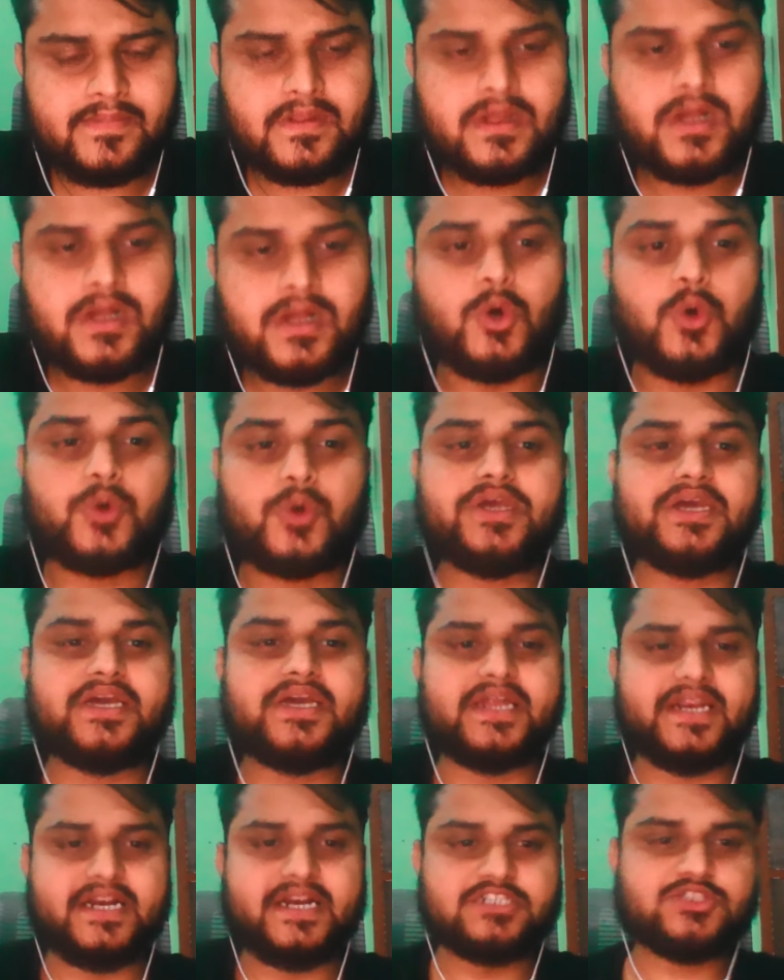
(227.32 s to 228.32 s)
okay,
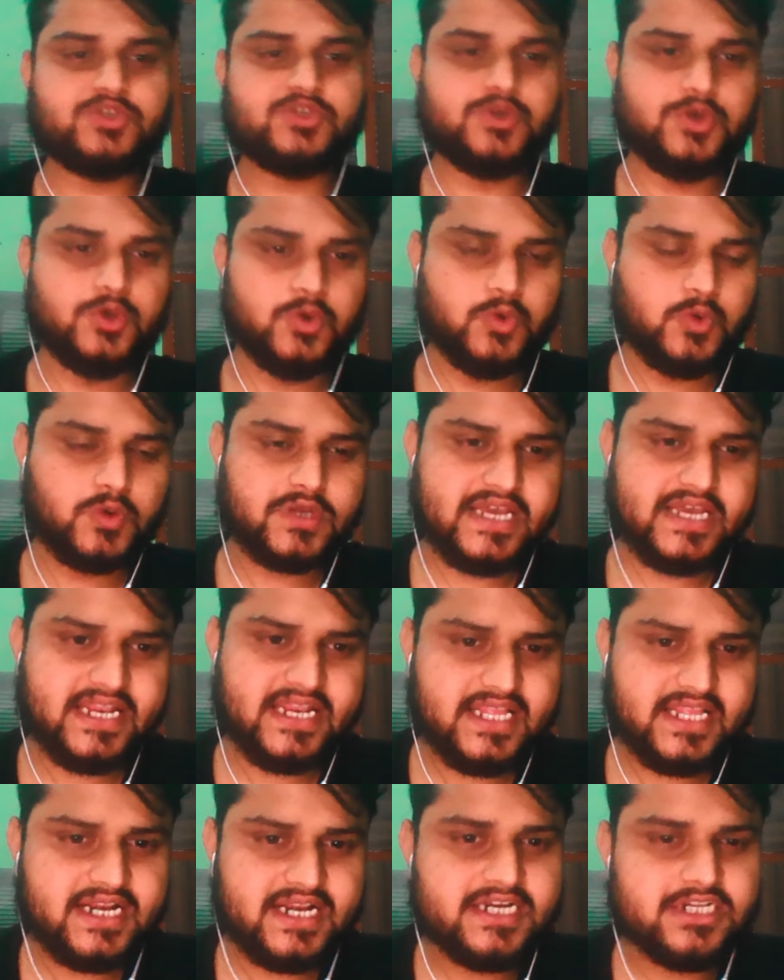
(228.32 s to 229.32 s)
great. So you can
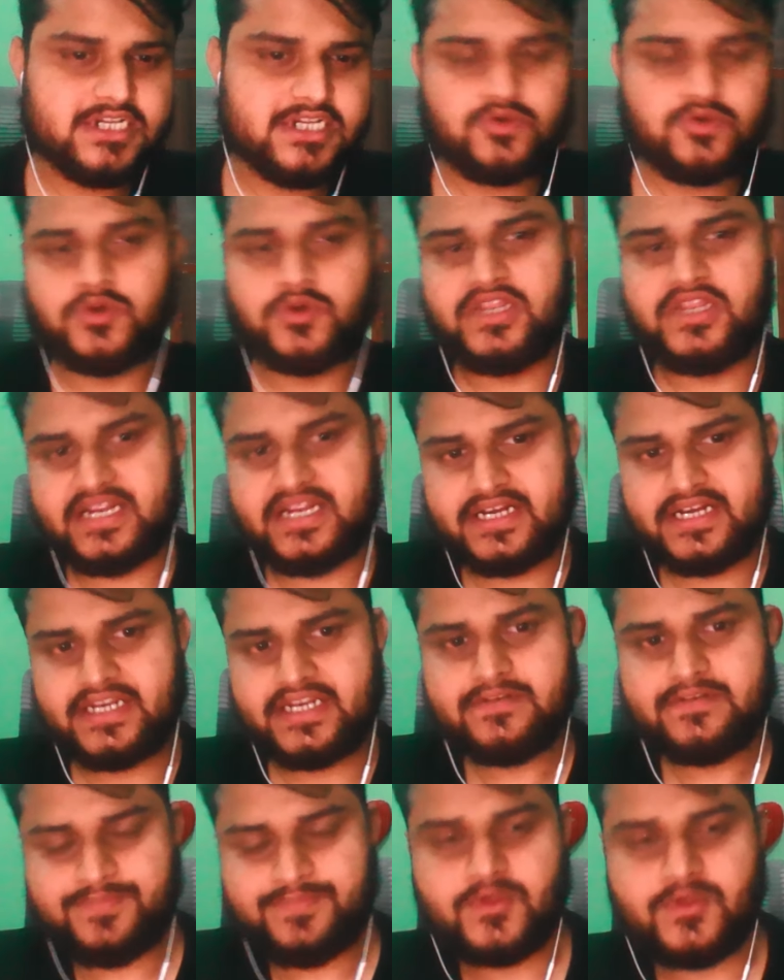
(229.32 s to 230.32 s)
get it through LinkedIn.
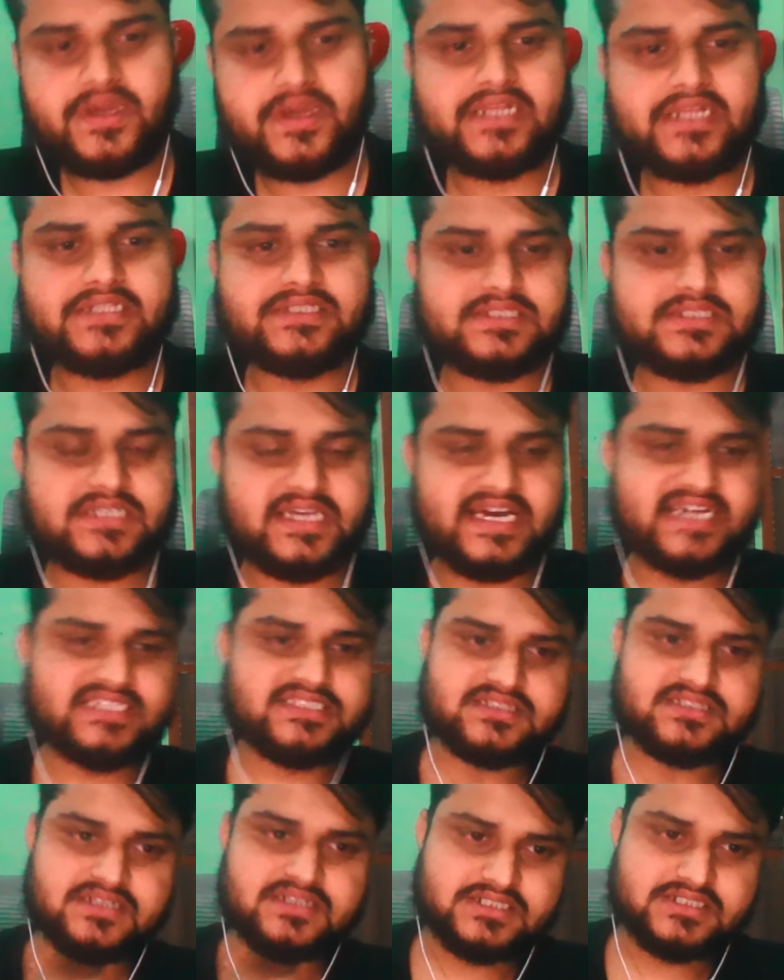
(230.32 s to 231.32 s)
You can guys
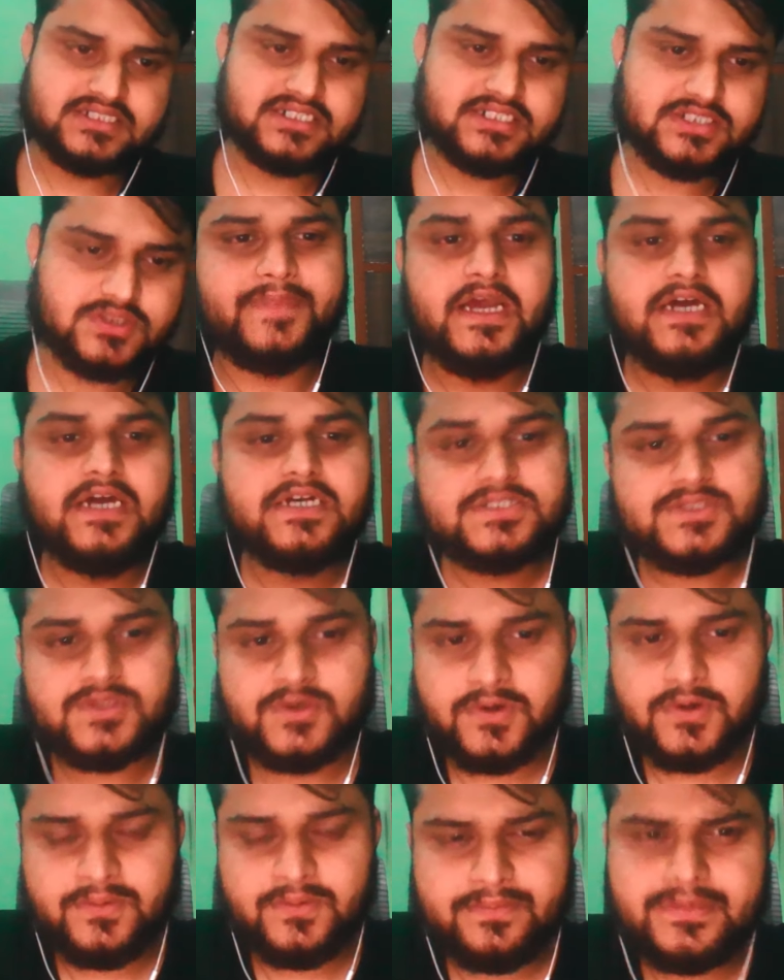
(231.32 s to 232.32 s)
search it. So
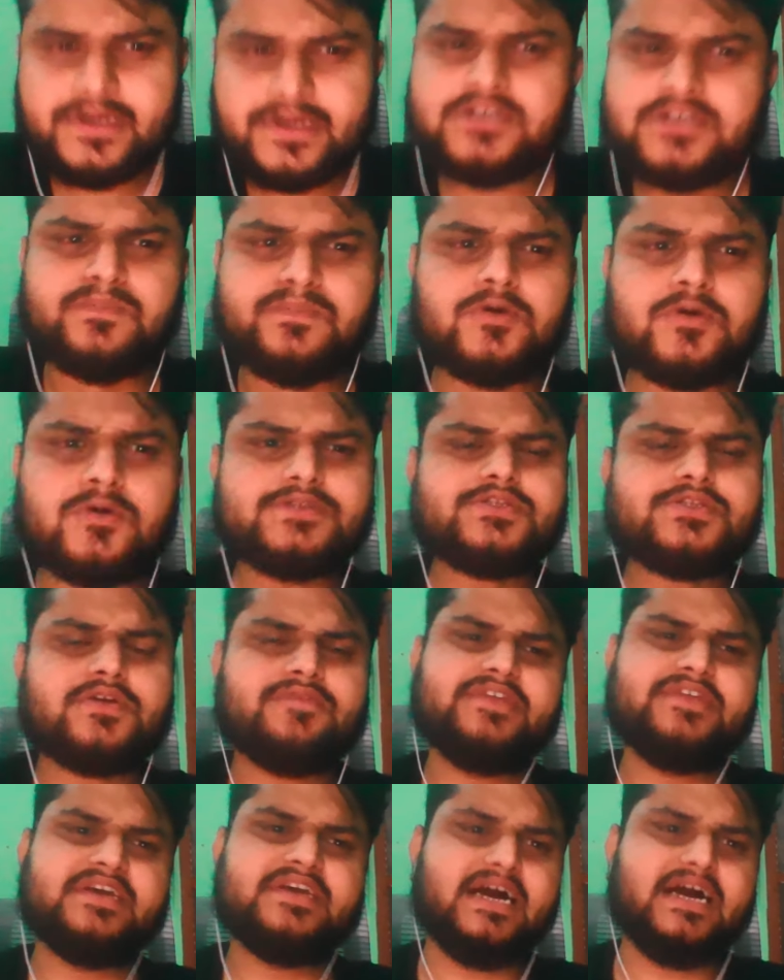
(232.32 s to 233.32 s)
because most of the
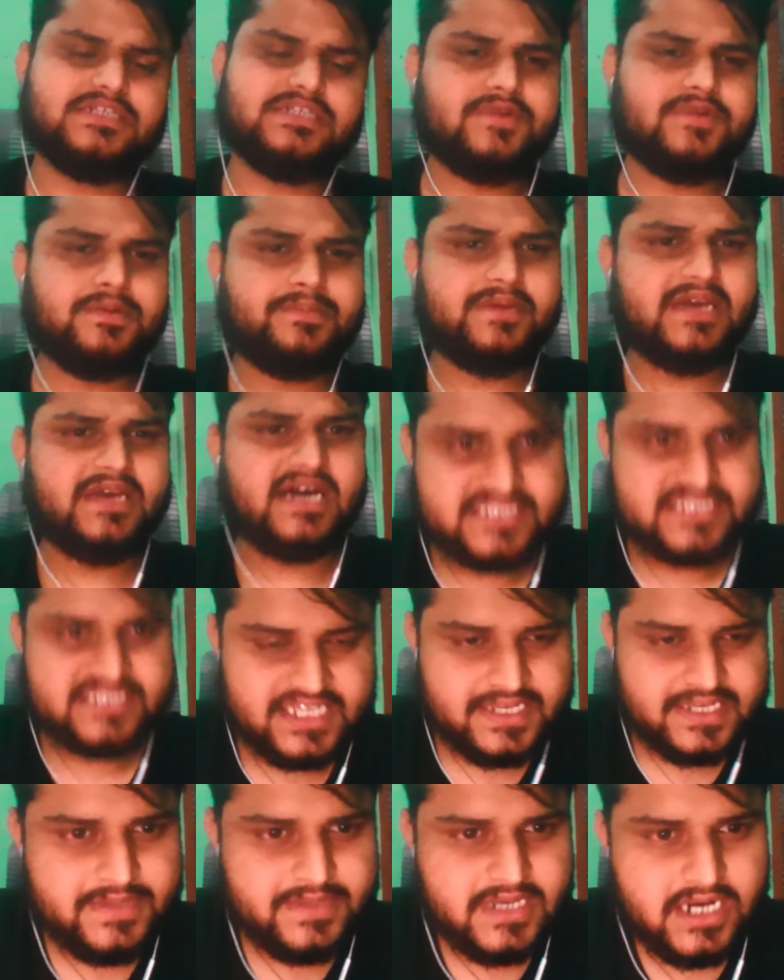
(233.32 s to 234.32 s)
guys will be asking
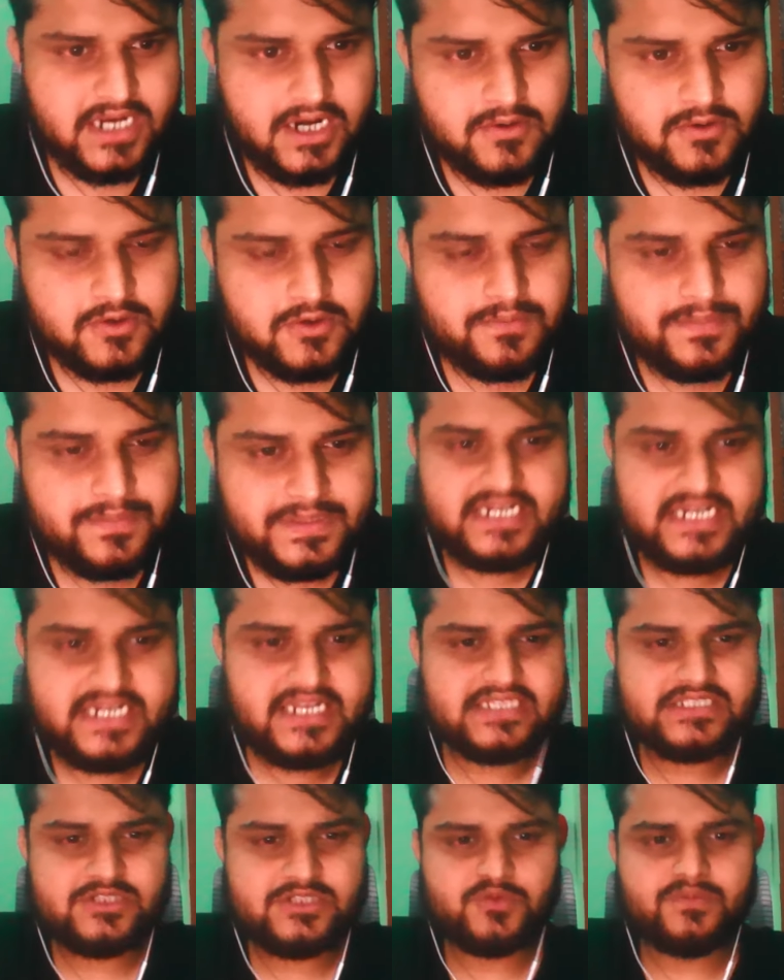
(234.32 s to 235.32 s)
me how to build
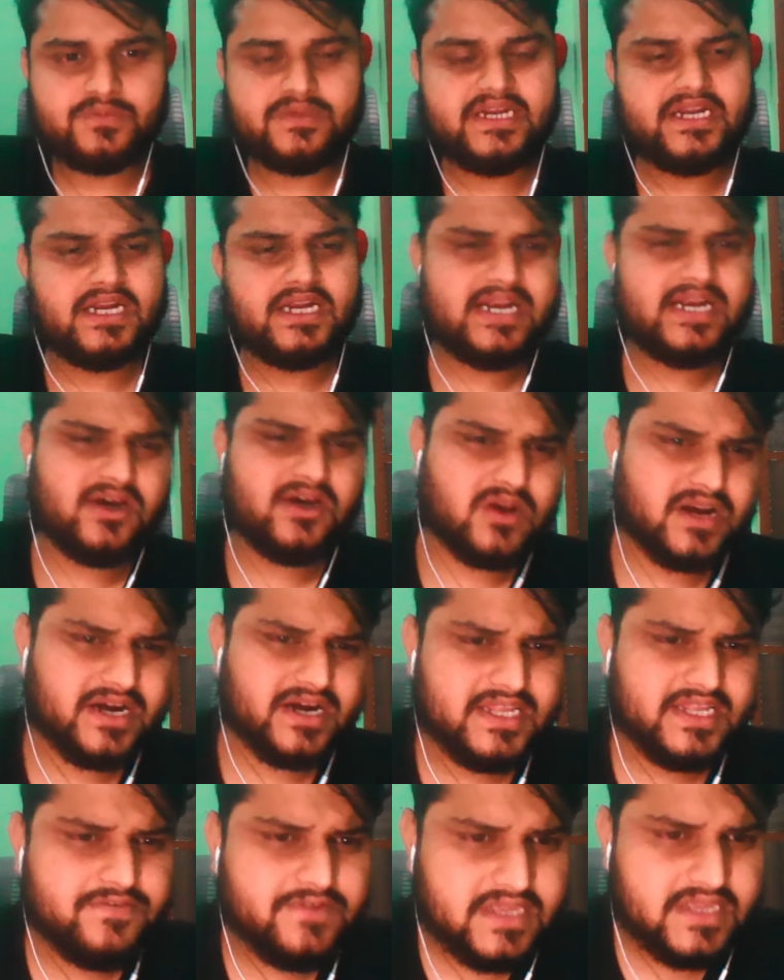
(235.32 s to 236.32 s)
resume, and already
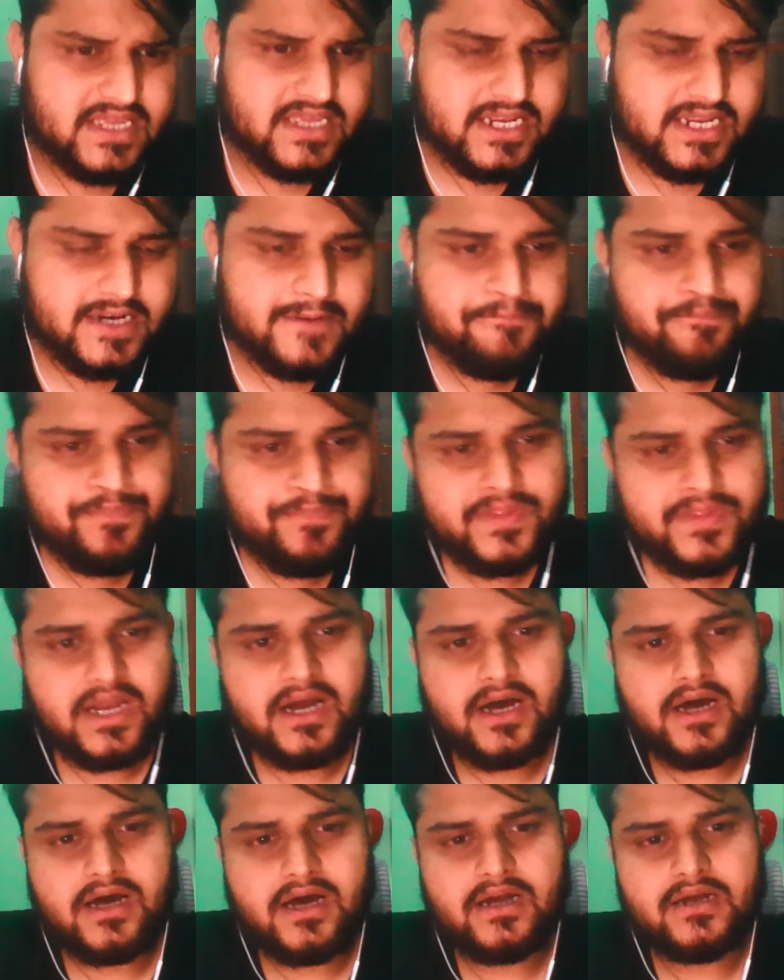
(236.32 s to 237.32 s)
we
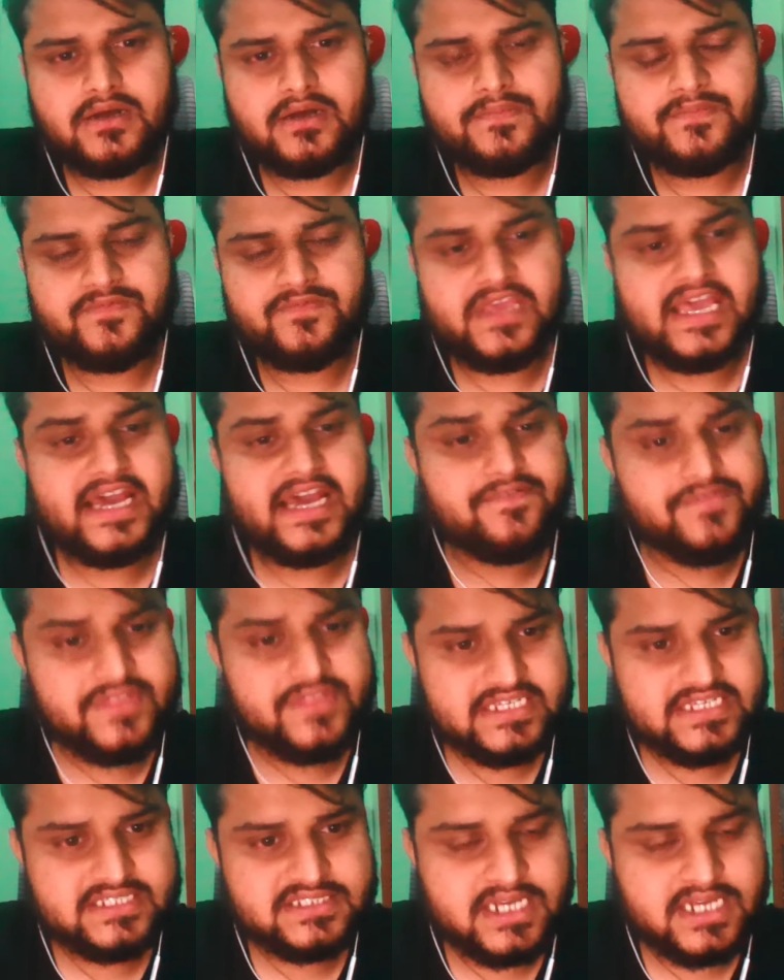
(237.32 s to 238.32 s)
have the
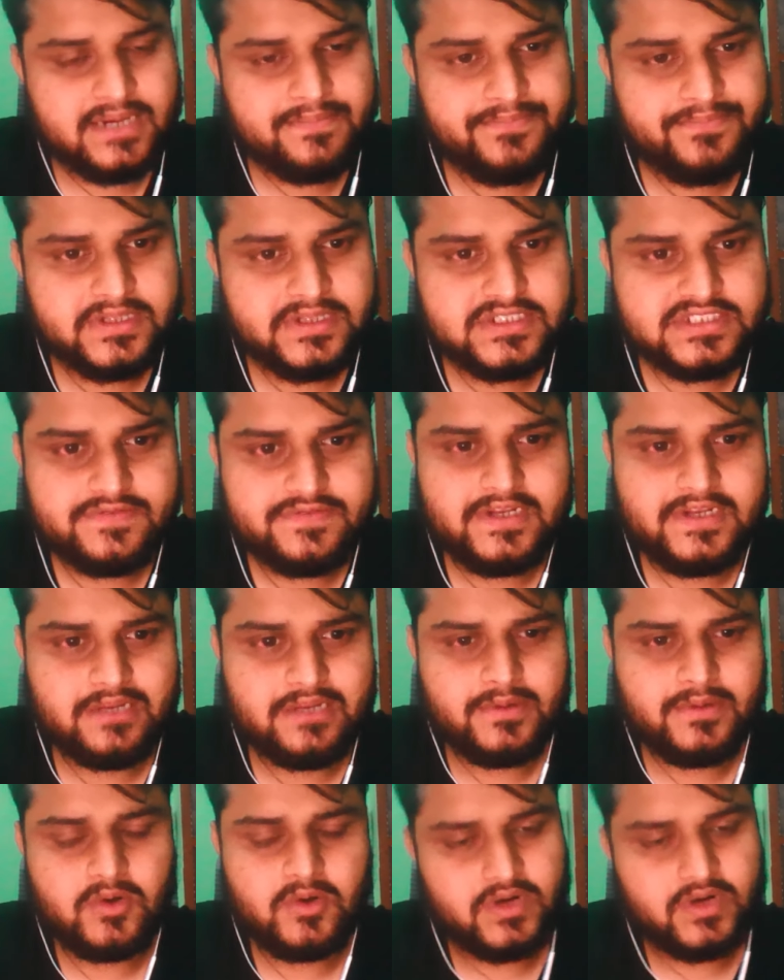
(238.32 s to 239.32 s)
examples available
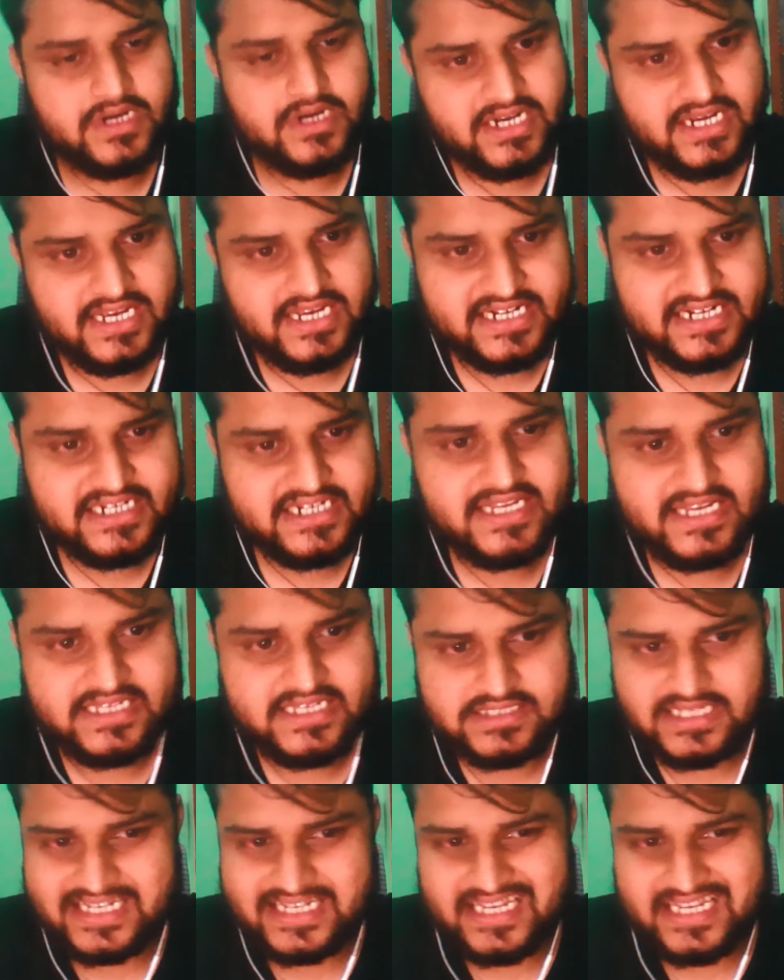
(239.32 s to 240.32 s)
on LinkedIn as
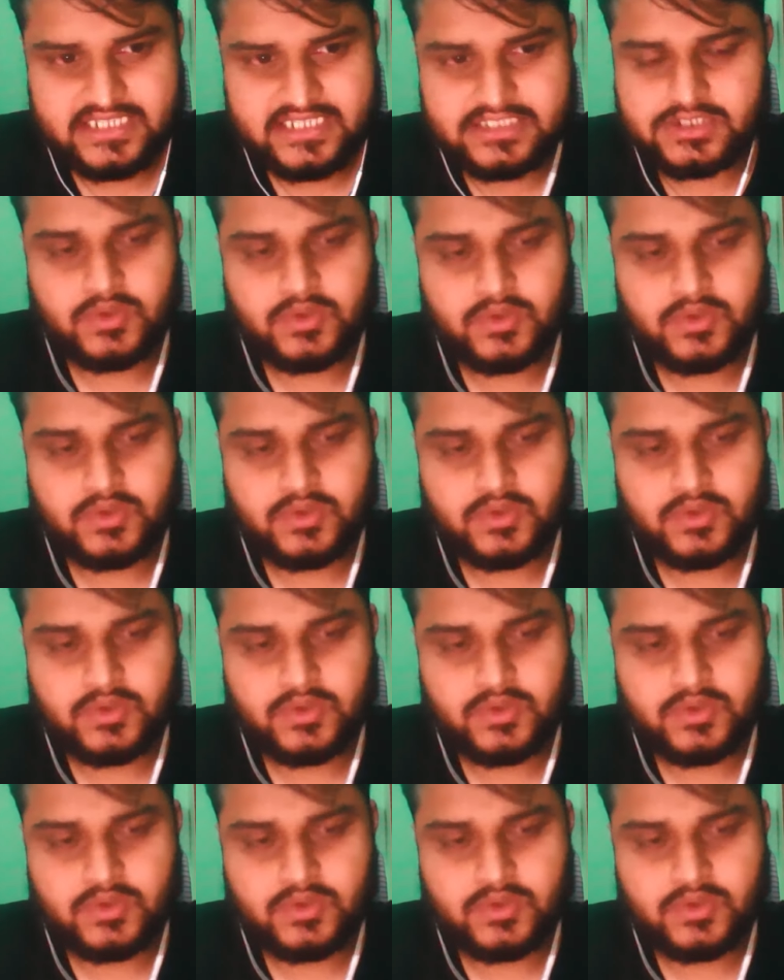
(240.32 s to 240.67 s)
Achilles told